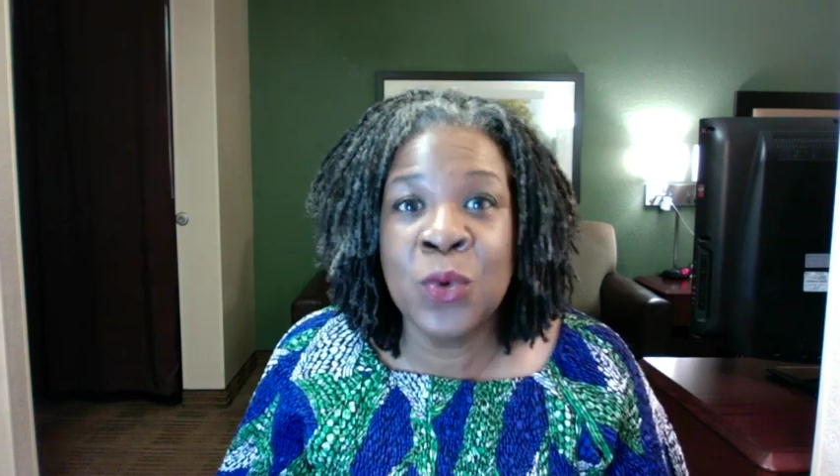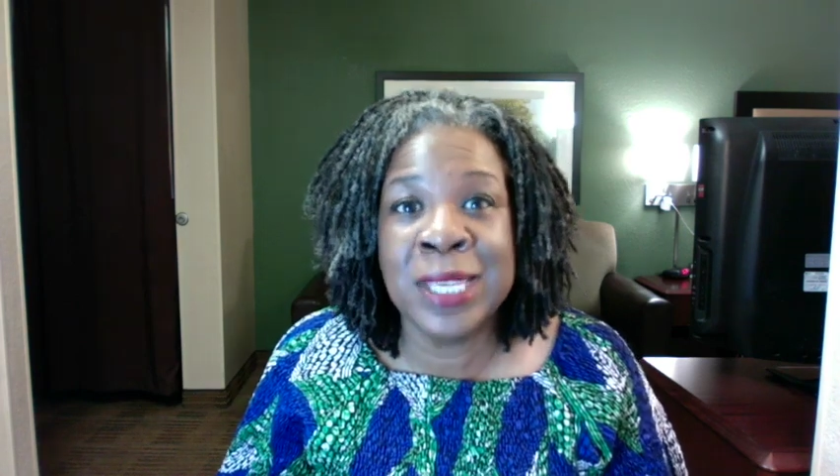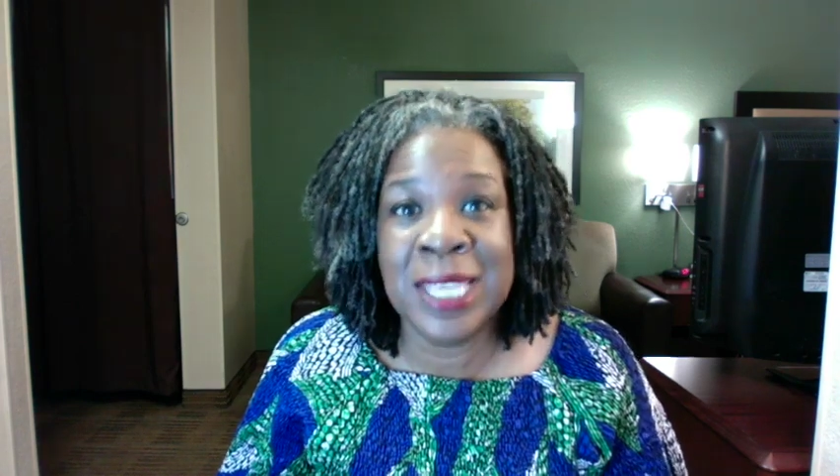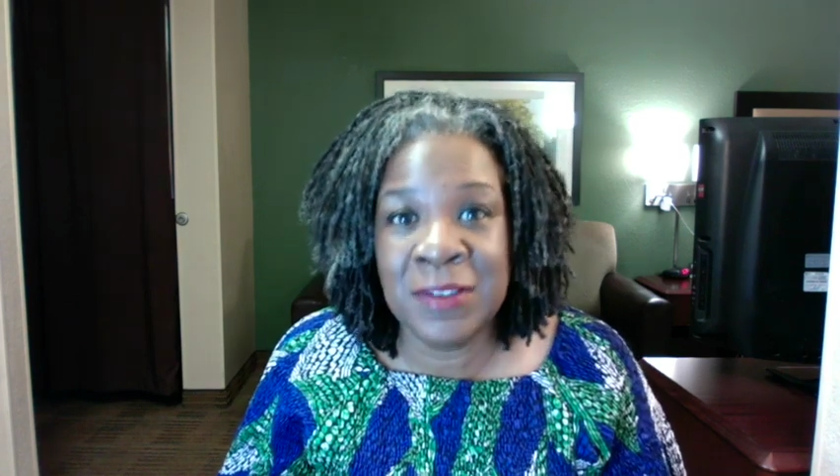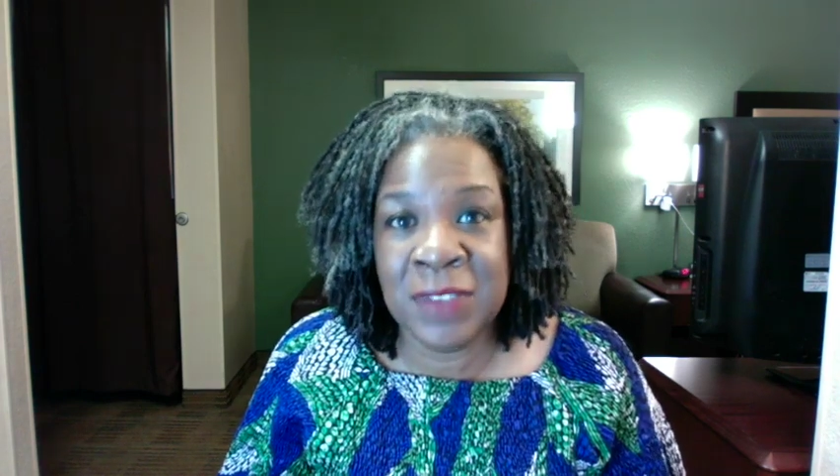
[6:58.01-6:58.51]

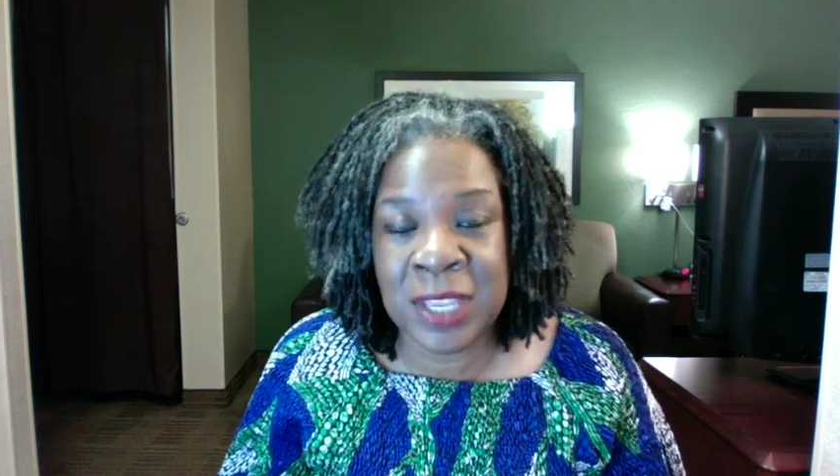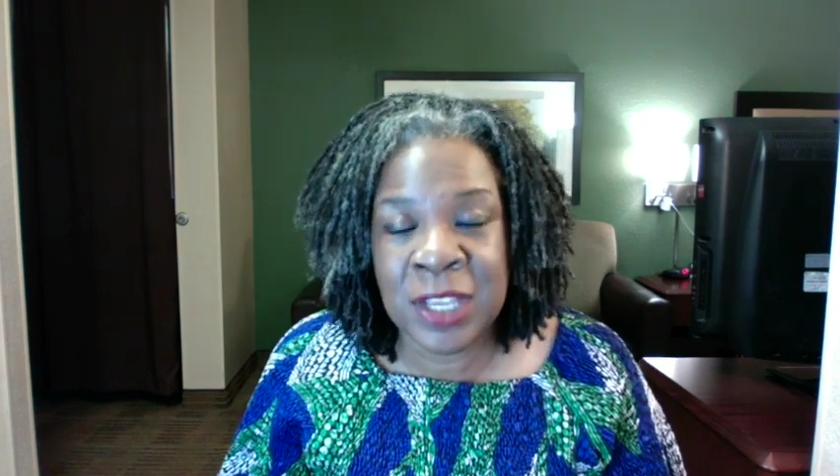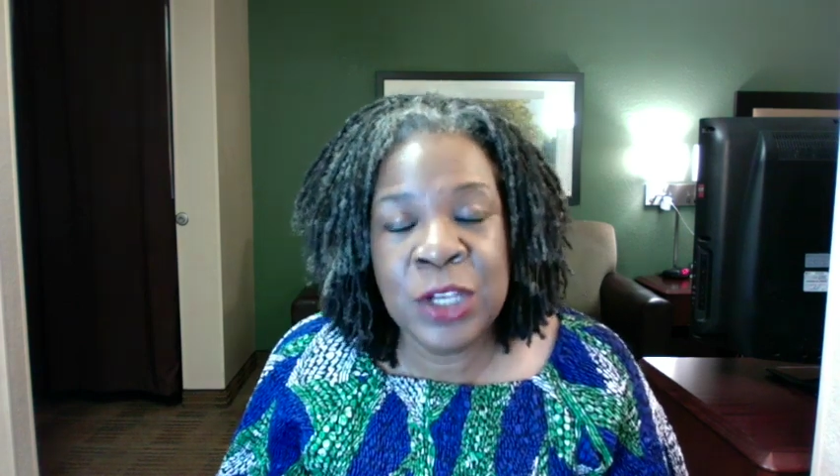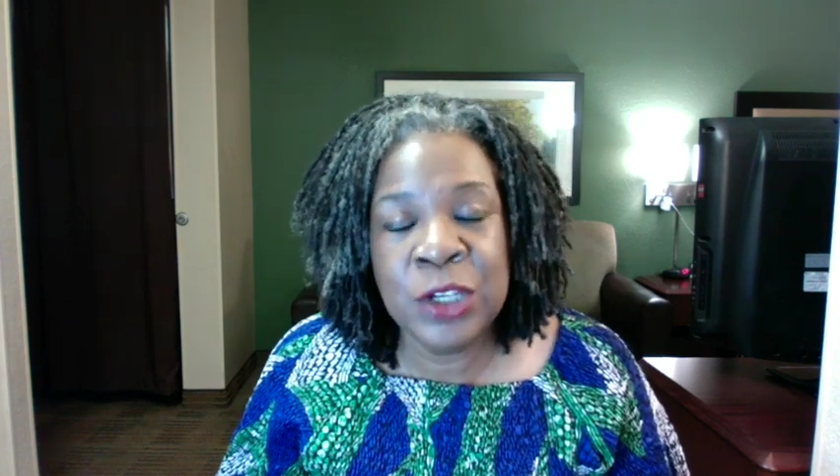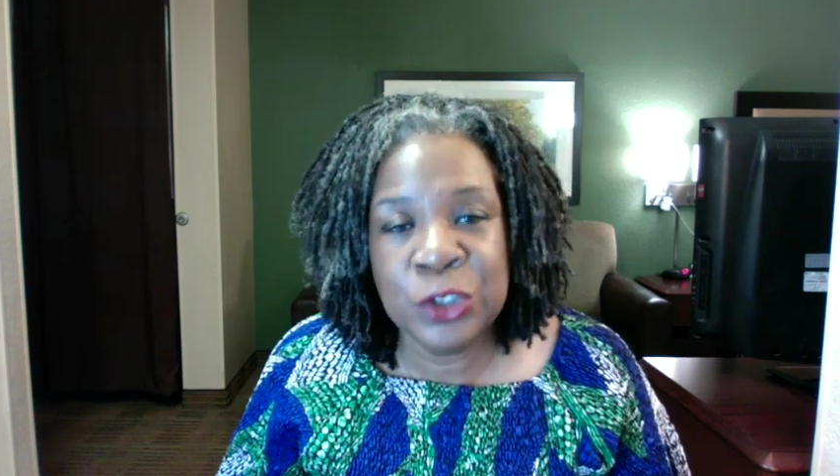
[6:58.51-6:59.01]
giving
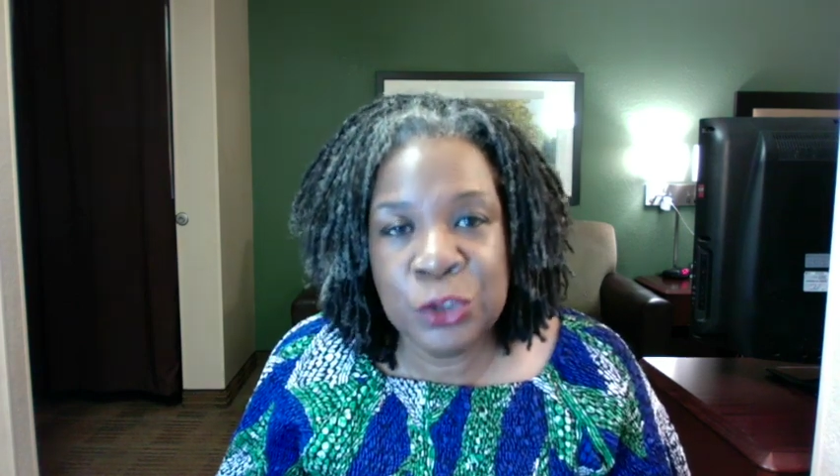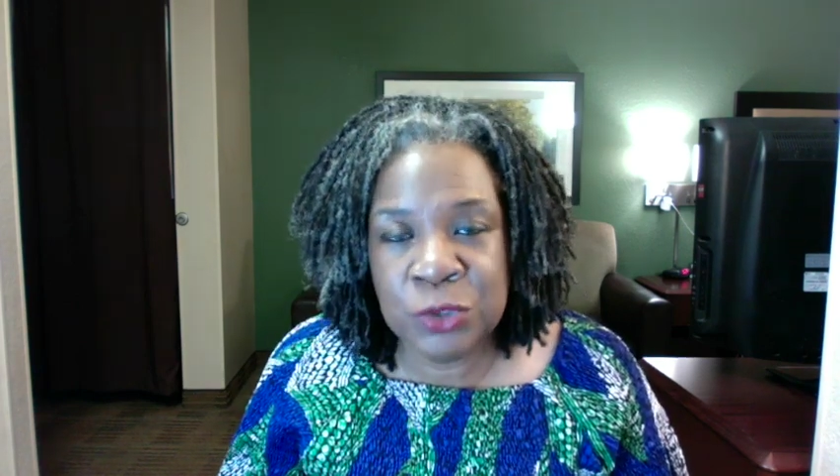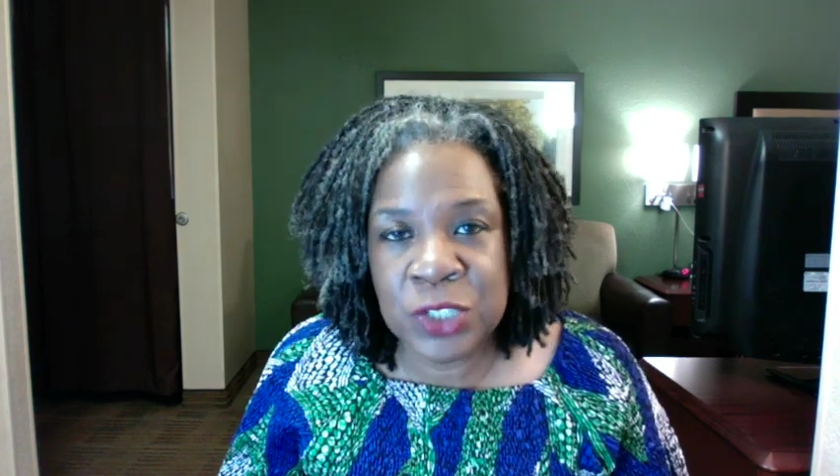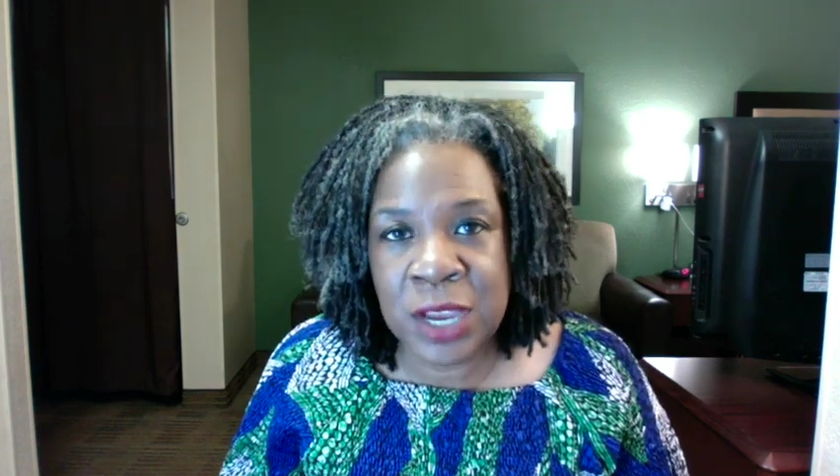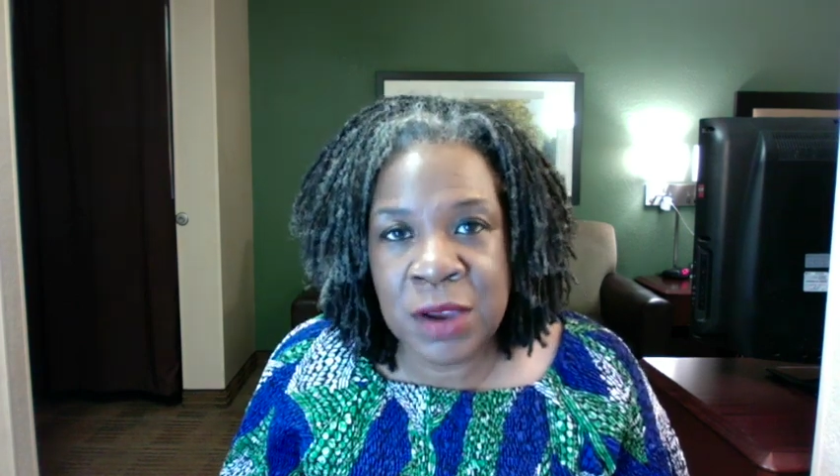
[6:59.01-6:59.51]
to
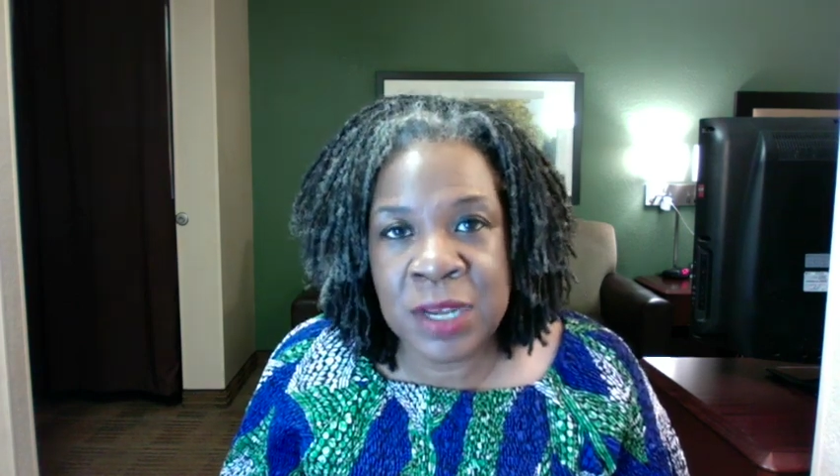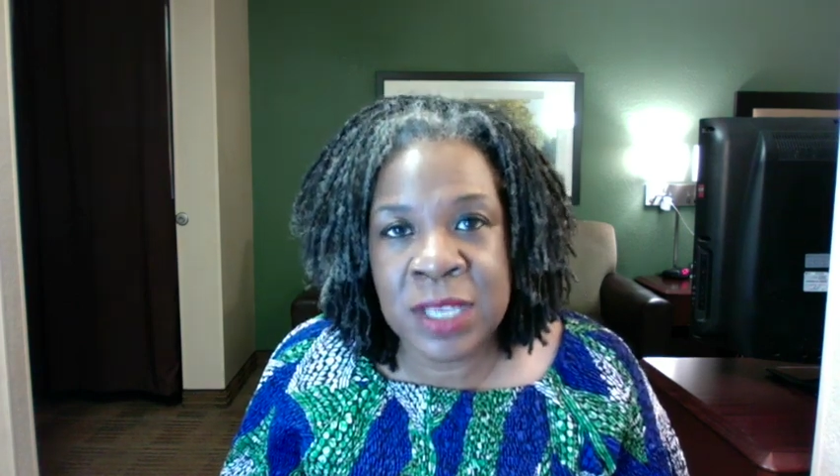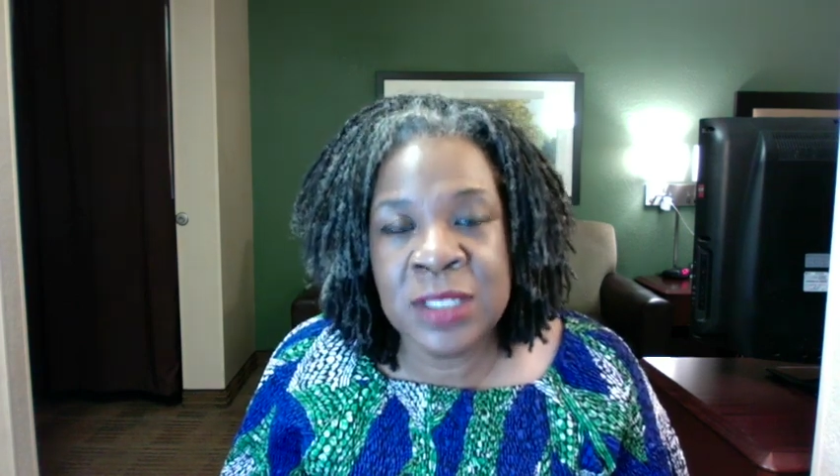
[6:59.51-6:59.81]
charities.